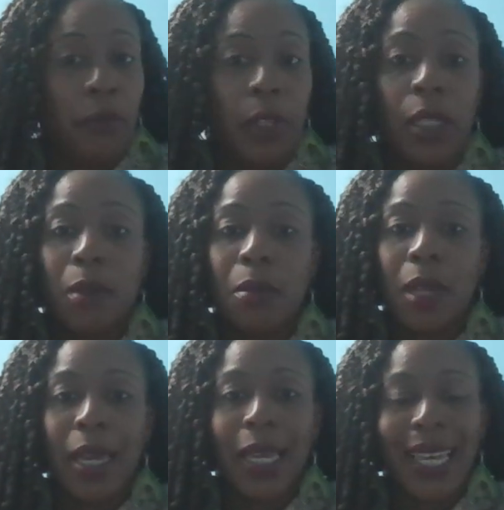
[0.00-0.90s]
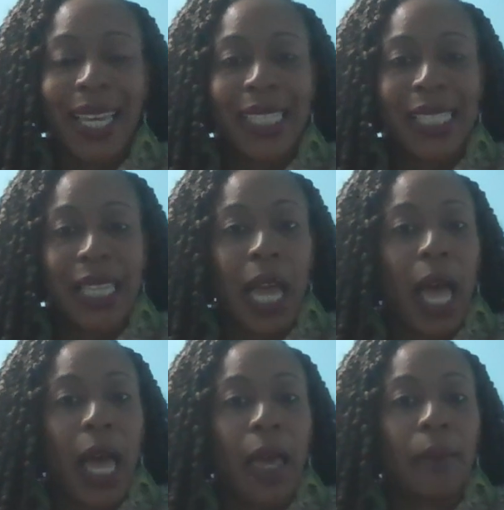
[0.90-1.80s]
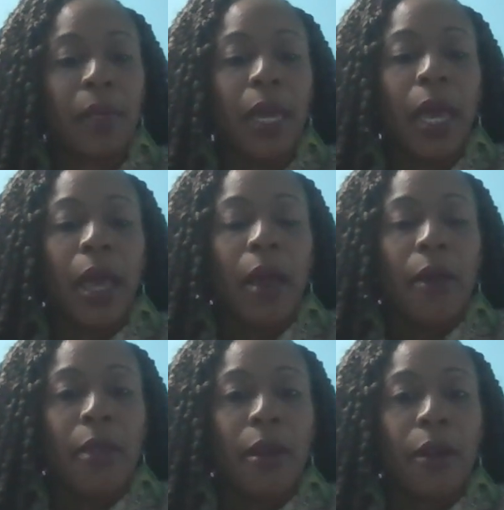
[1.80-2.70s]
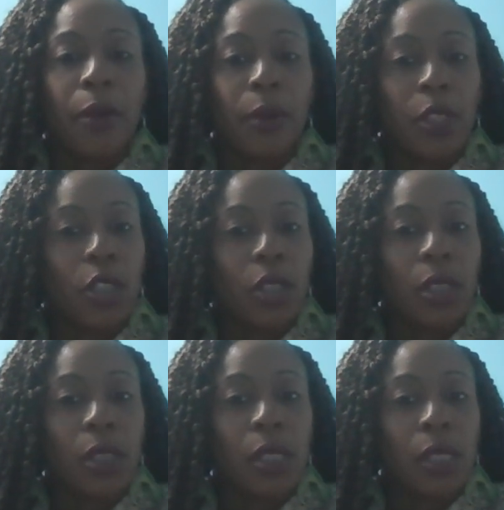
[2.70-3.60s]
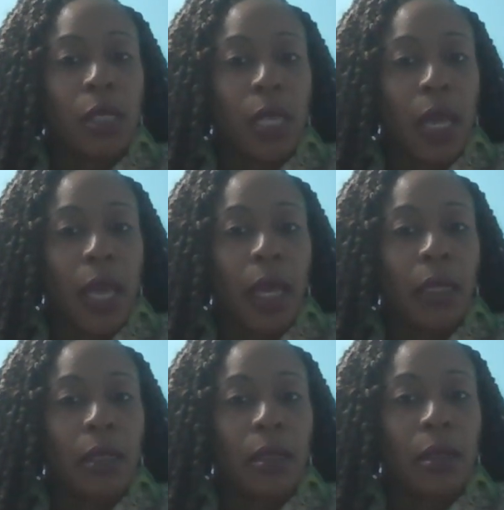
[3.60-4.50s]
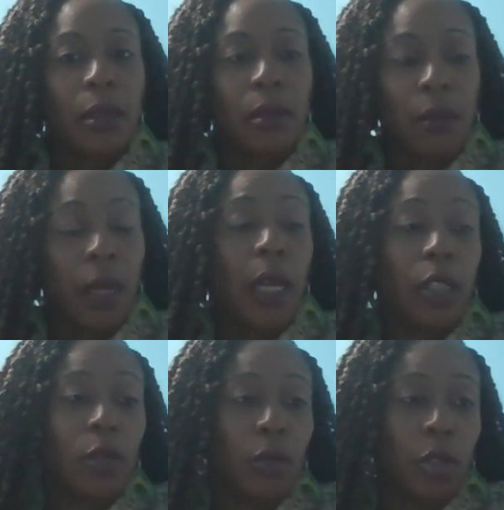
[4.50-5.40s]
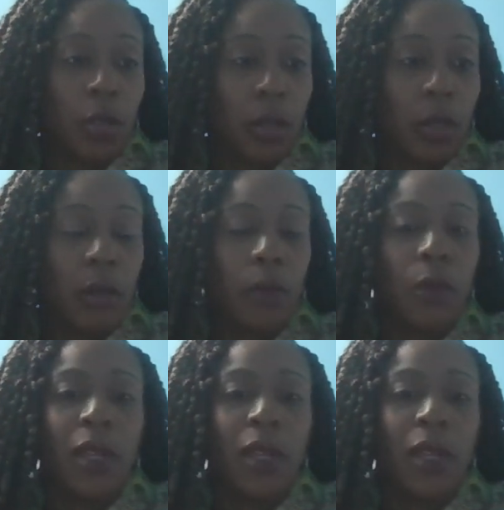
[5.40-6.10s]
fill in the blank against God? There are Christians that and ex-Christians